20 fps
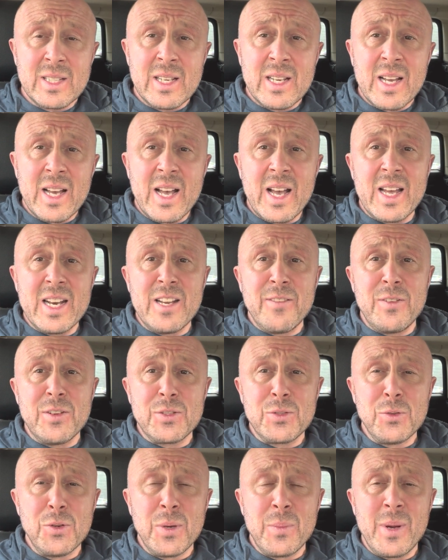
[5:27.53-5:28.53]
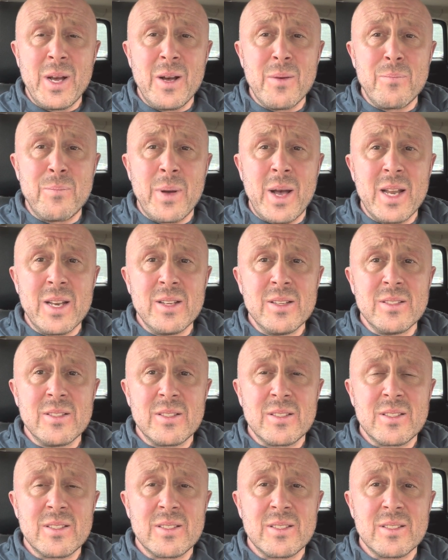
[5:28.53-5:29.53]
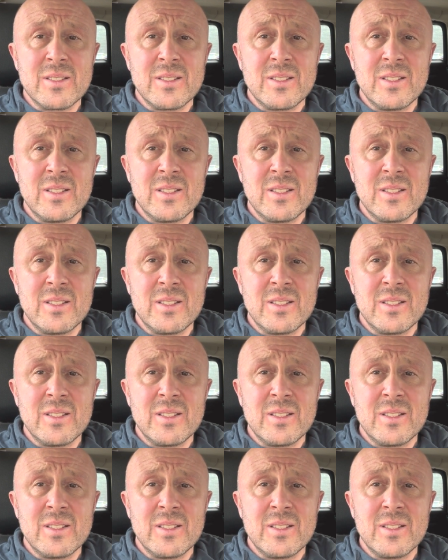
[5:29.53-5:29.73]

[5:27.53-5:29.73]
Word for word: And if it's all about balance